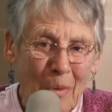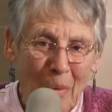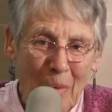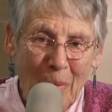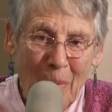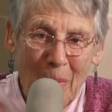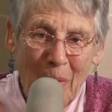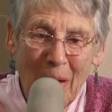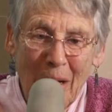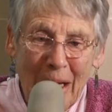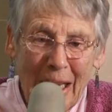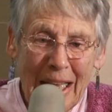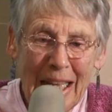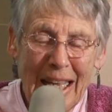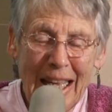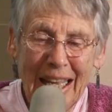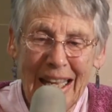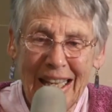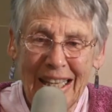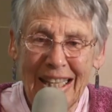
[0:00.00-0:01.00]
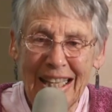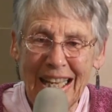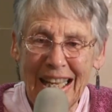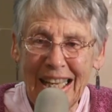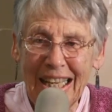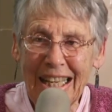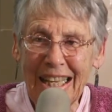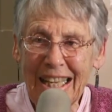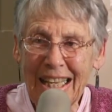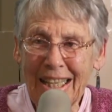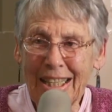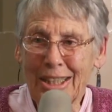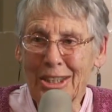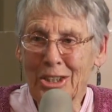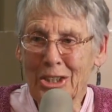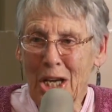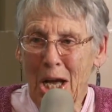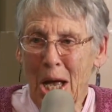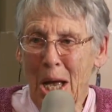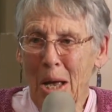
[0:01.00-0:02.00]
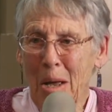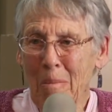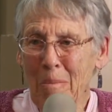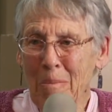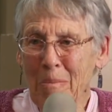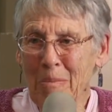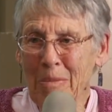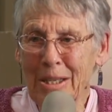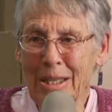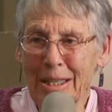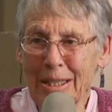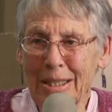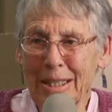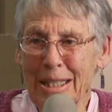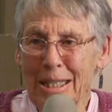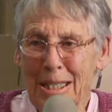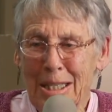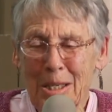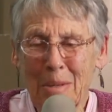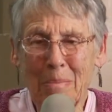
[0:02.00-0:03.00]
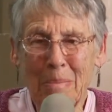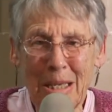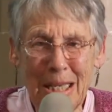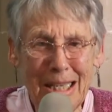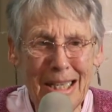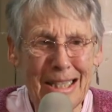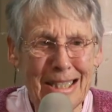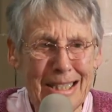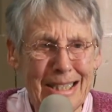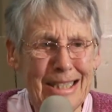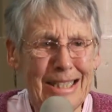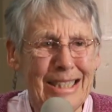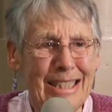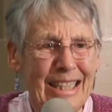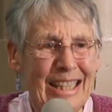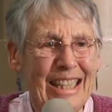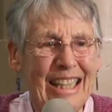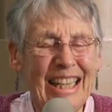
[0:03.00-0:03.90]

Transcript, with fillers: Why can't daddy get a job in independence?